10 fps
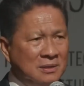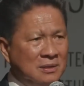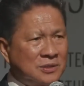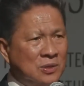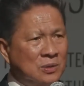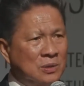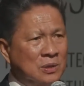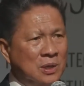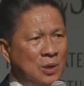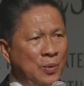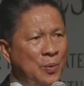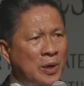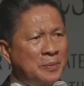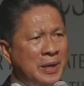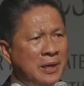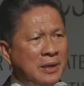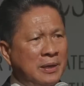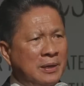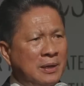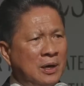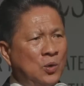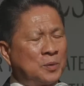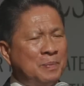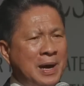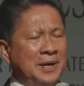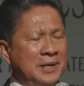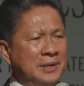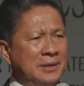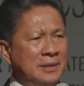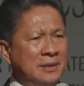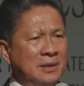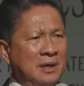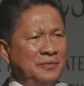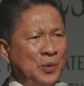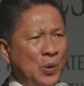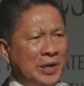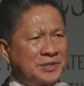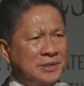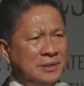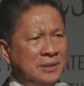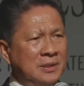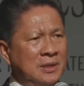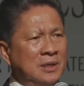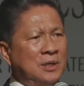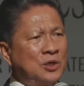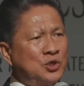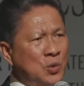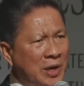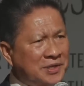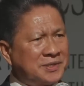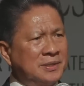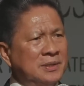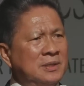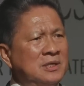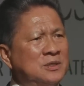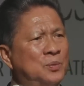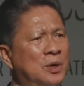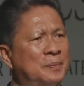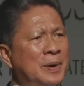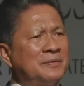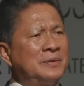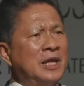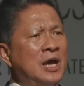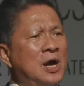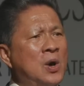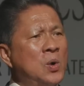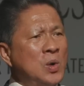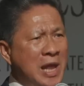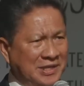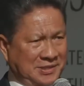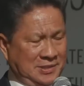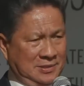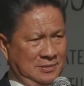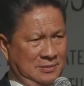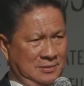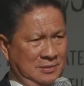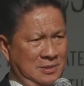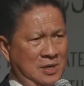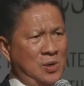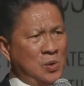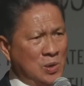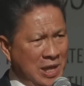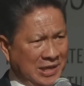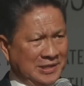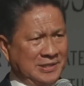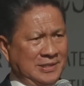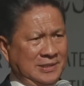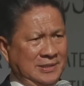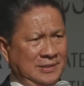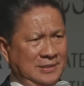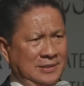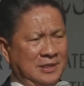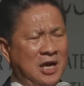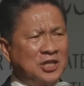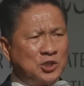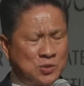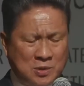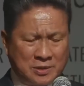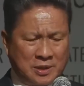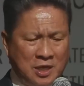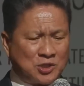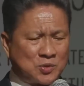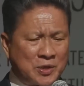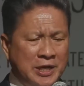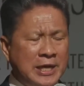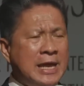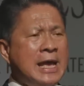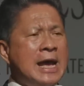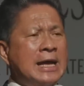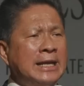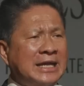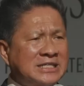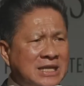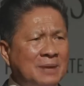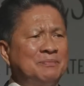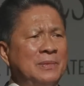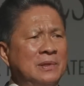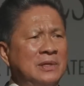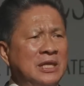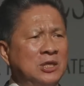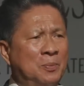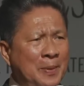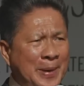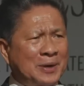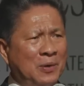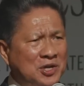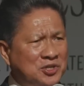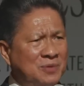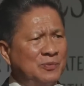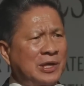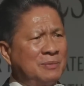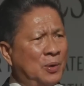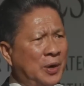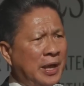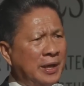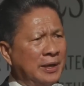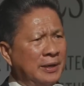So we want to be a good partner of the U.S. You know, U.S. is one of the oldest, oldest country, the country that set up the diplomatic relationship with Cambodia.